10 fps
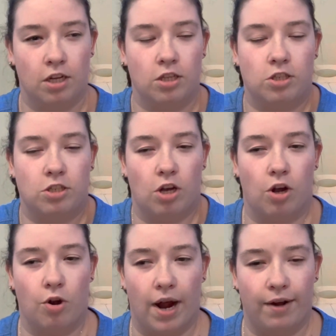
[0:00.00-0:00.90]

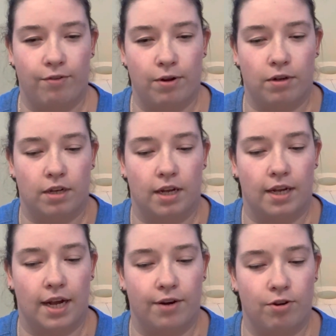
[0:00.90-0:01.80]
so I re
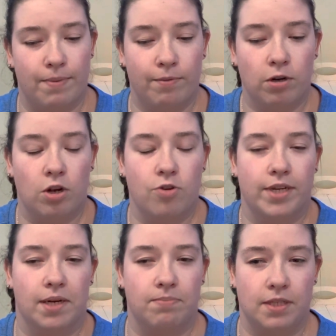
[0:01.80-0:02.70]
I remember
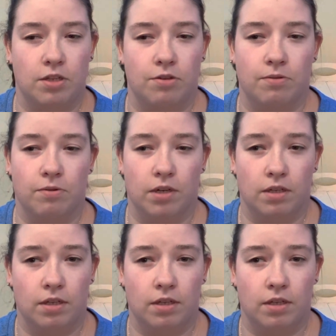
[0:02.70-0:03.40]
going up to